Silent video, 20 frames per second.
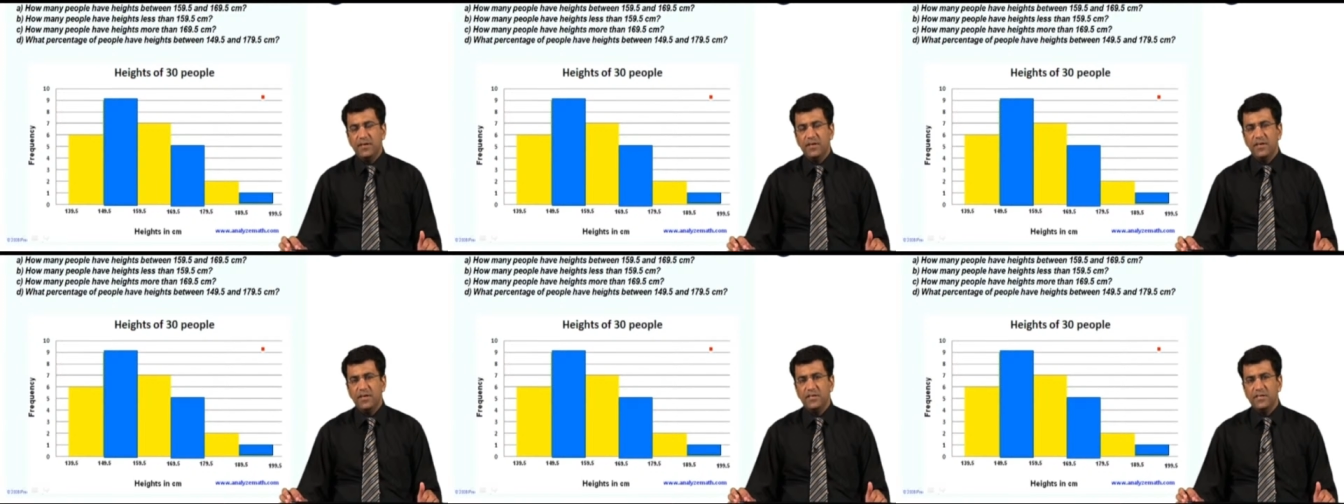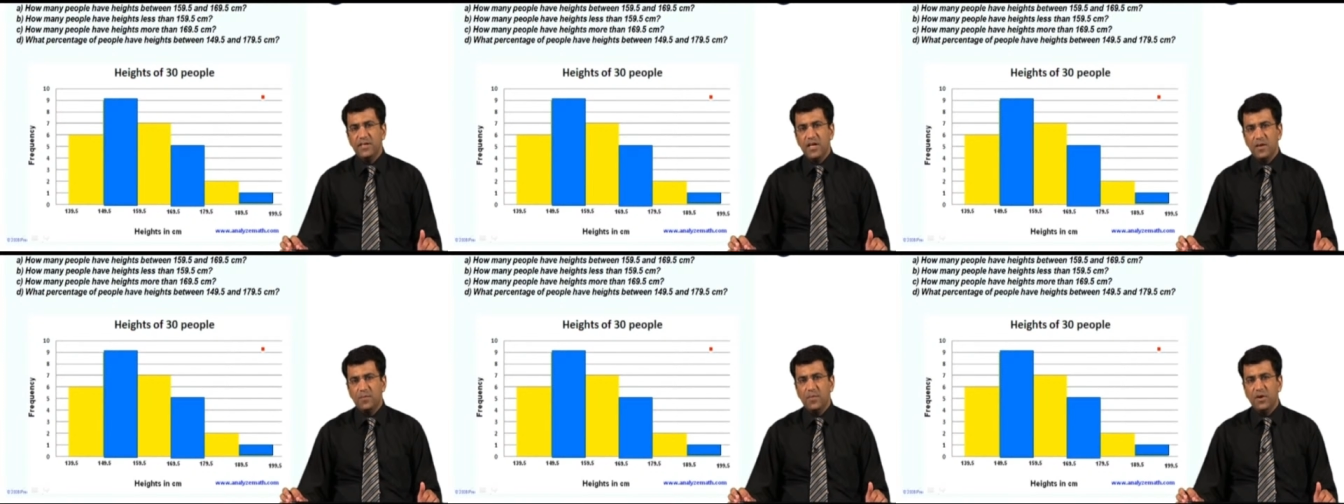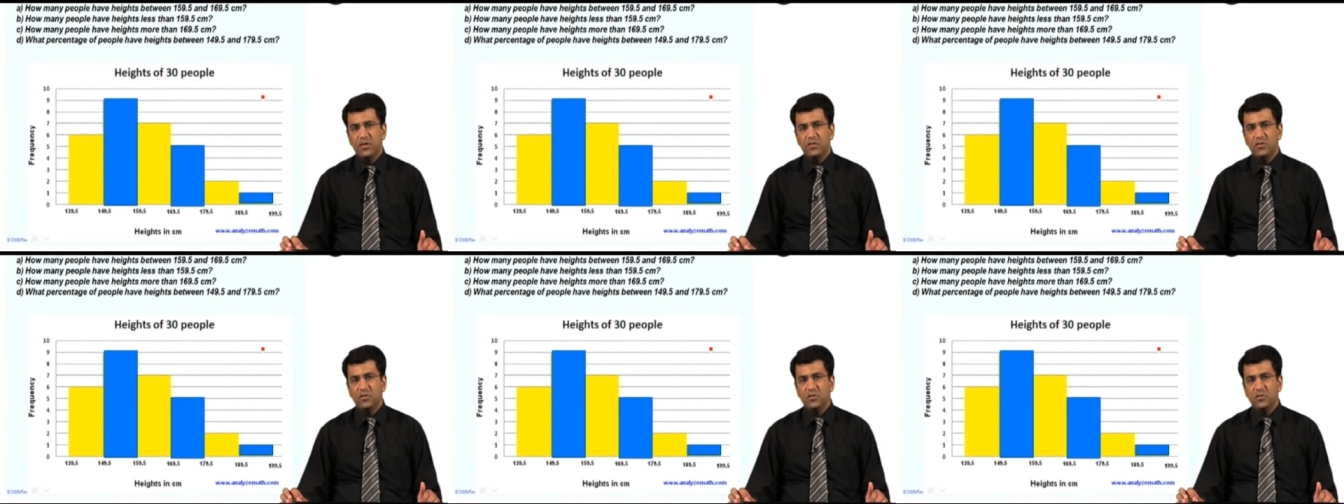is
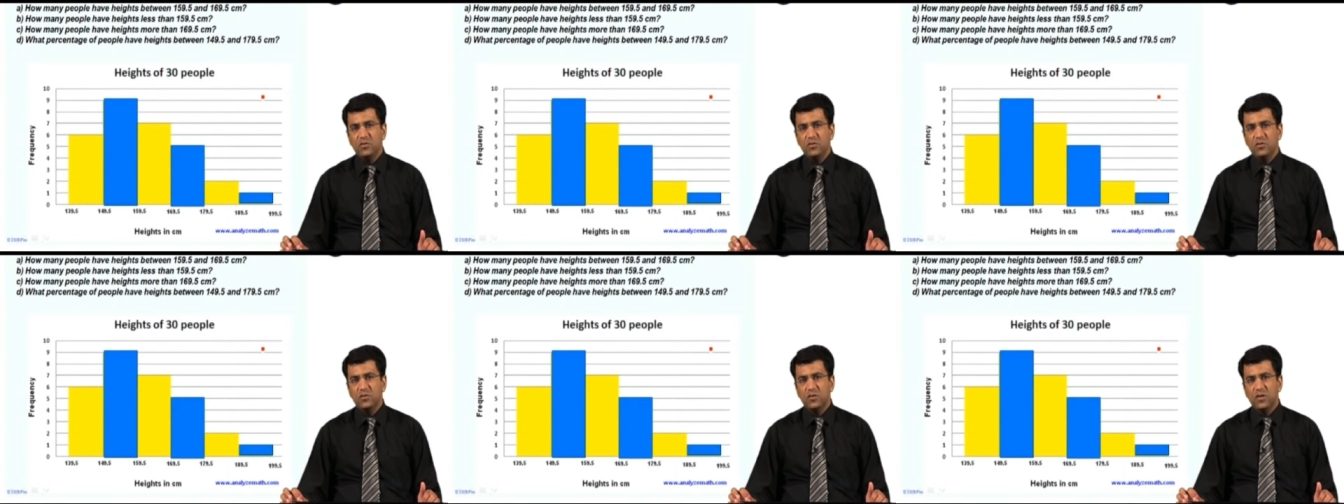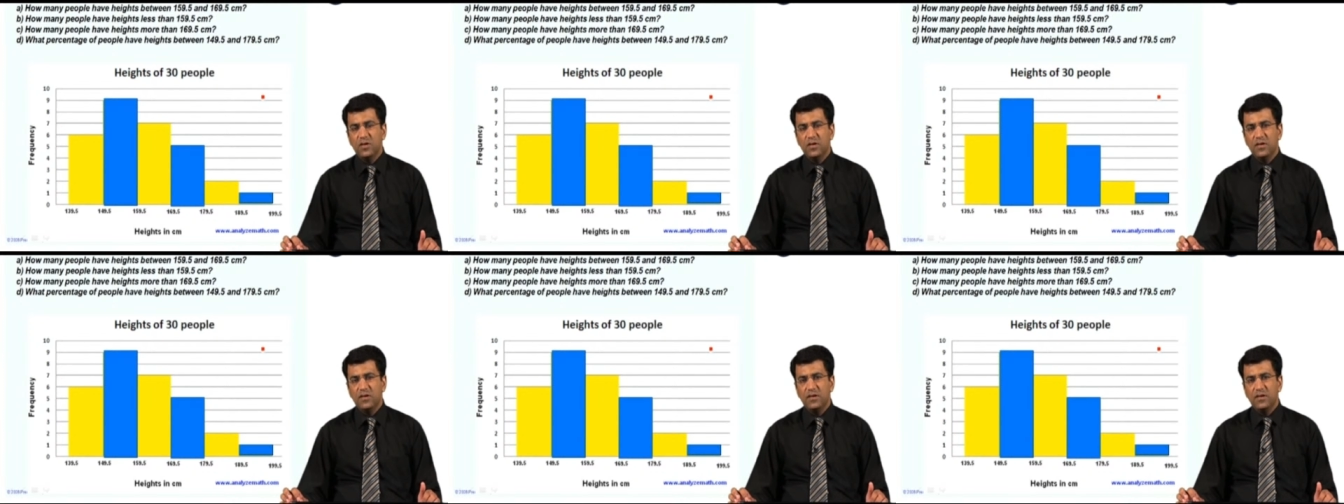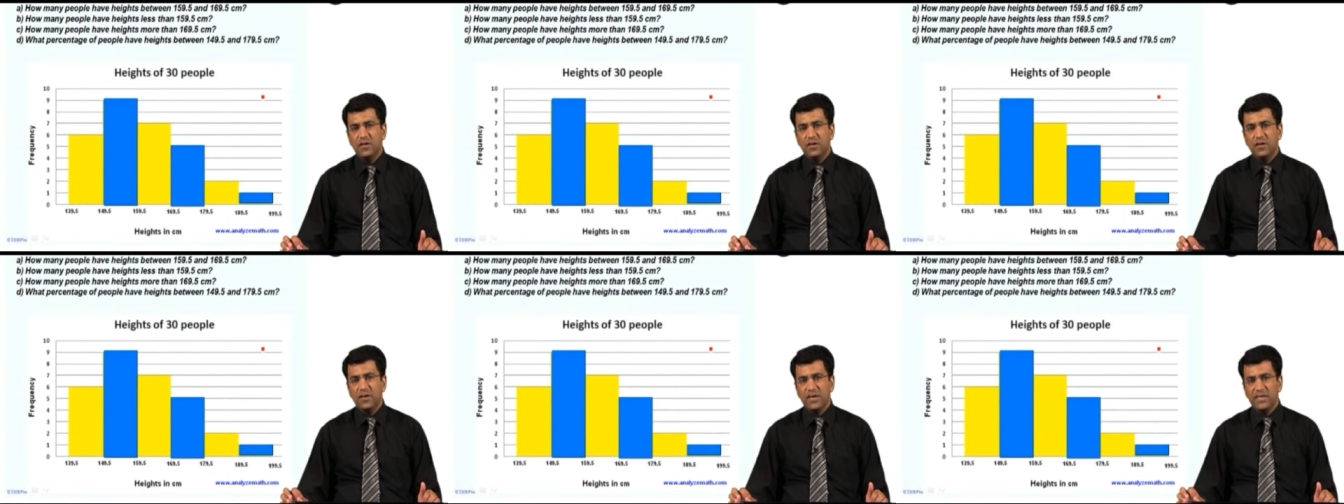able to